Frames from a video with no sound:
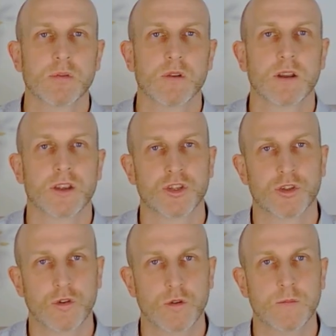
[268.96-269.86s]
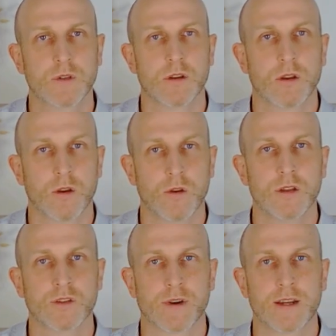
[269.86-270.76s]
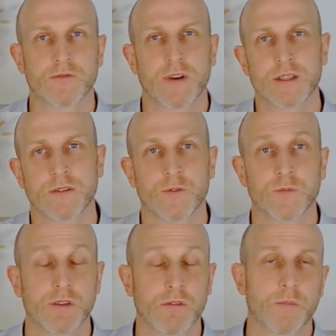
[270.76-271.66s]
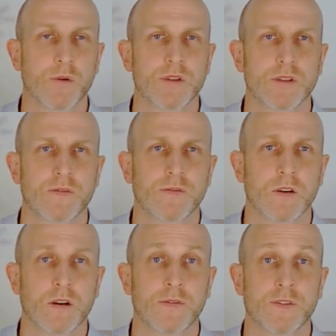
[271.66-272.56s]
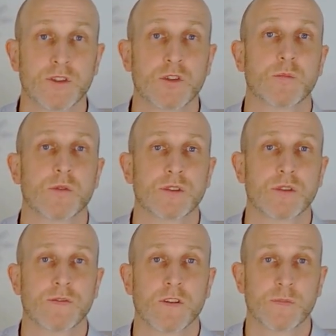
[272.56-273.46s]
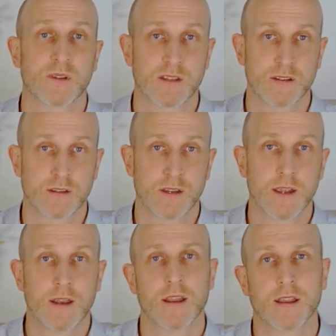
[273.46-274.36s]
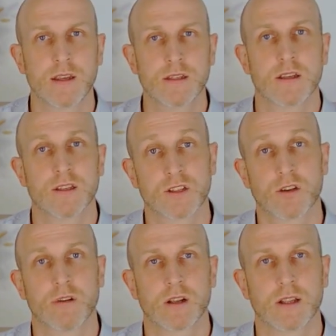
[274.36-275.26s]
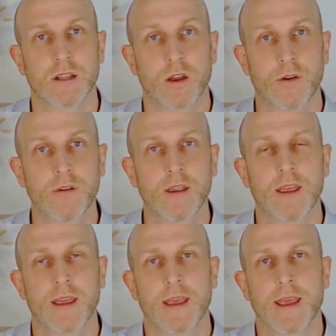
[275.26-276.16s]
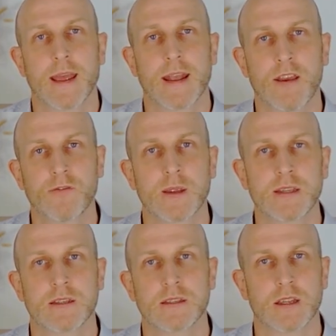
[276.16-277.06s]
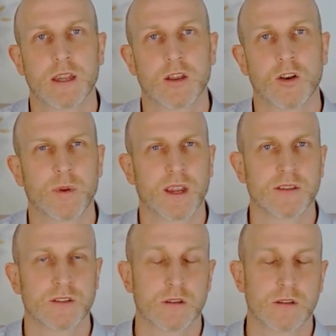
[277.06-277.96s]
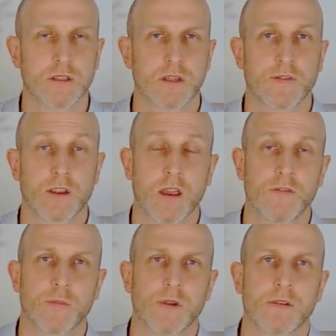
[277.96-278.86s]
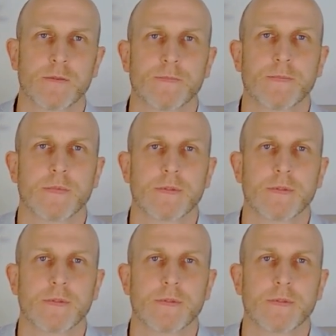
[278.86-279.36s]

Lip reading: will apply assumed earnings rates ranging from 0.25 to 2.25%. Now, these are historically low and have been since the economic uncertainty of the COVID period.